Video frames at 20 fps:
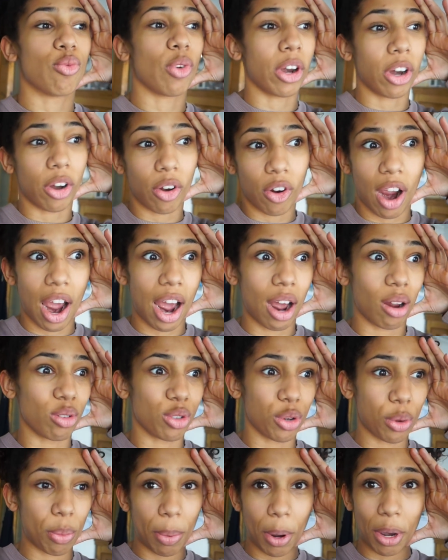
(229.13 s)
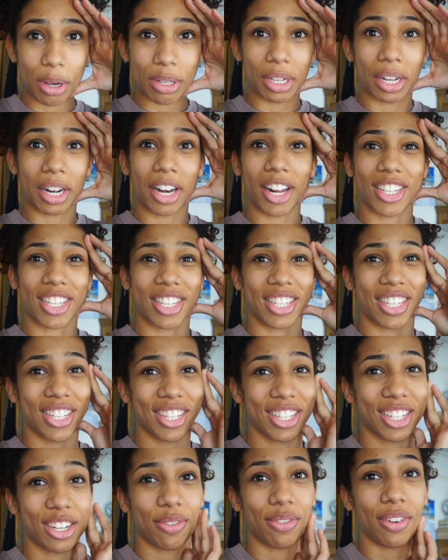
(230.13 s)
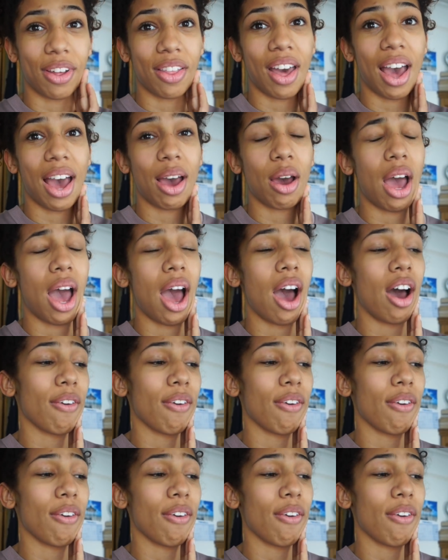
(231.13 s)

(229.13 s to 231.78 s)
running around doing posing classes and stuff like that,